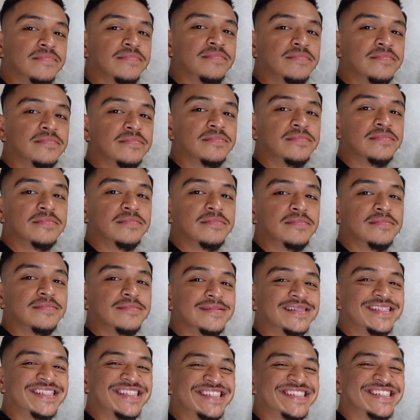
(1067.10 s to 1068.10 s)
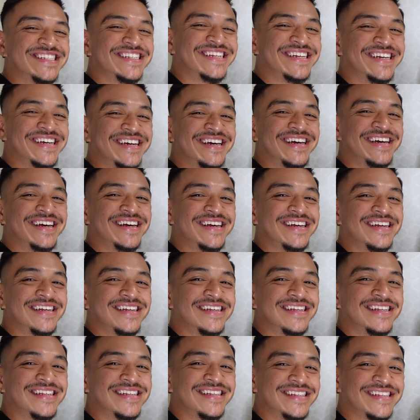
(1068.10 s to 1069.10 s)

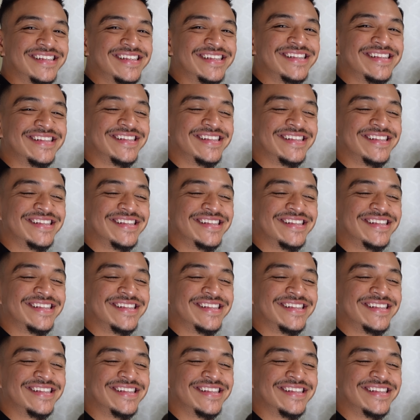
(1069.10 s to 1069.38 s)
(silent)